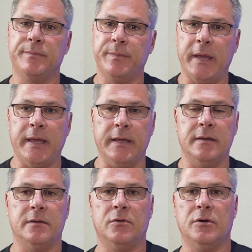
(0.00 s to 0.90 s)

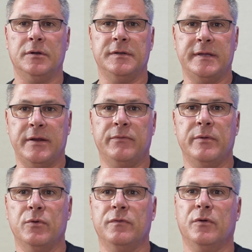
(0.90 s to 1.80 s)
paint or dent
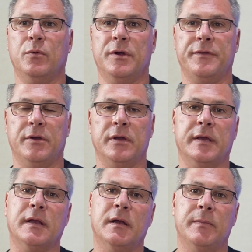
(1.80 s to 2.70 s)
removal where they're
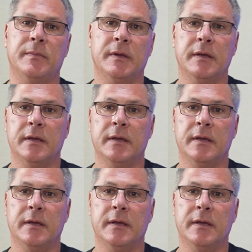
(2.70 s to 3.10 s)
gonna come